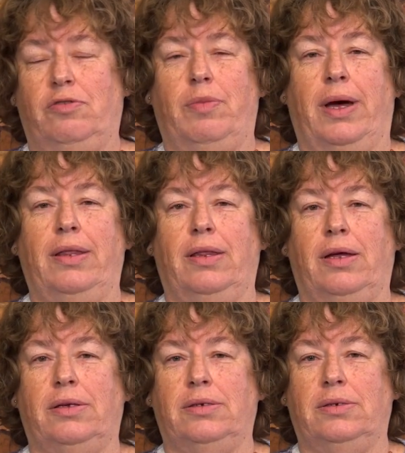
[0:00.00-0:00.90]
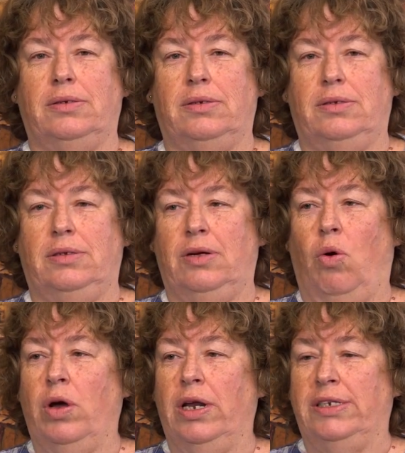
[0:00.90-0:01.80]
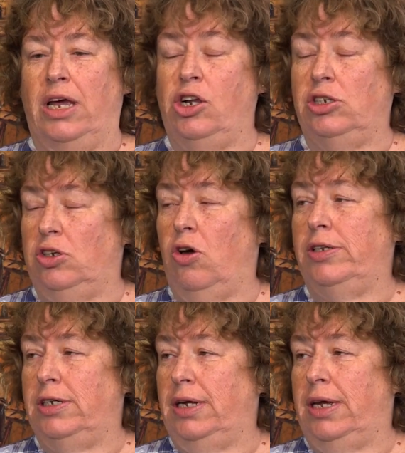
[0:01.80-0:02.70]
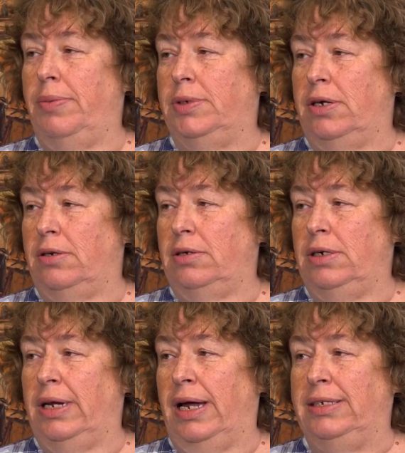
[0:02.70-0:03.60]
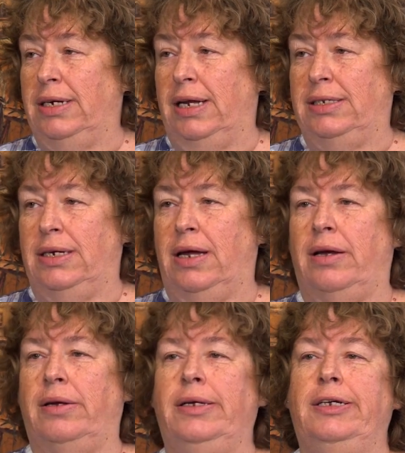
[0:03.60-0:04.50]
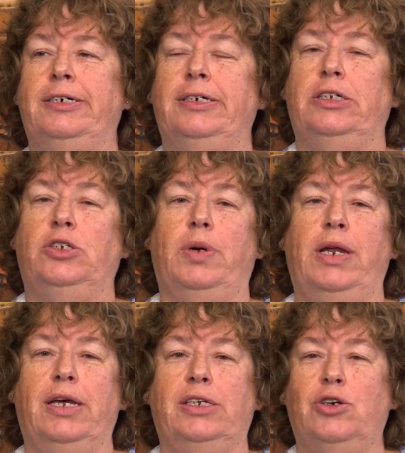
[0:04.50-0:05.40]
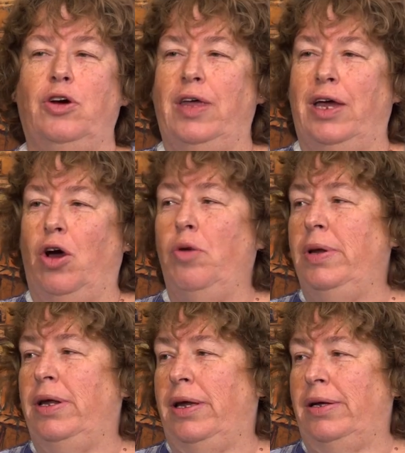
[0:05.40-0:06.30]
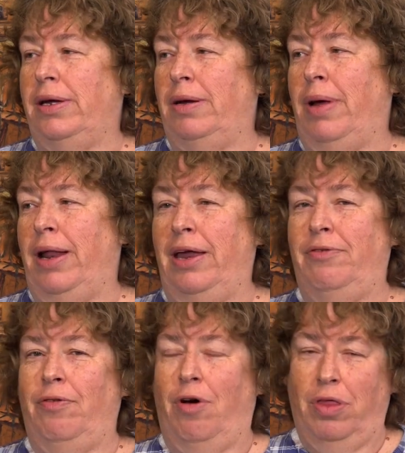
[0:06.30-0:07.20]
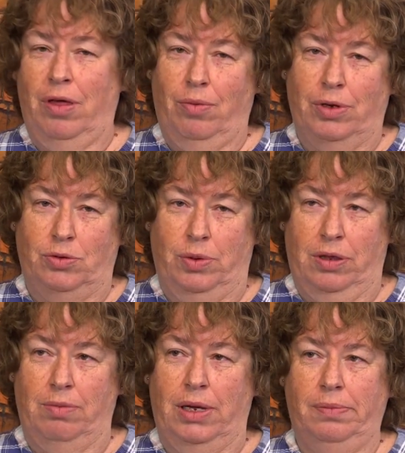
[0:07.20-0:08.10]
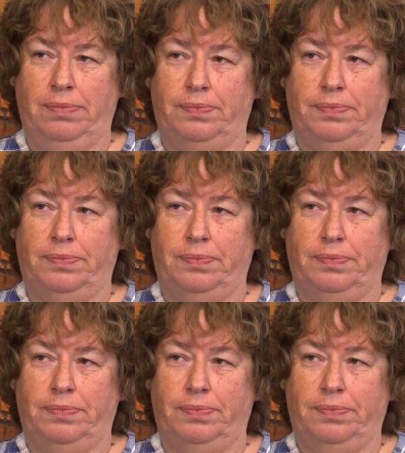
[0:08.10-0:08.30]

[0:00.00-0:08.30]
of mine that the organization started in Cape Town in 1999. And 20 years ago, they had an open day, and my late father was with me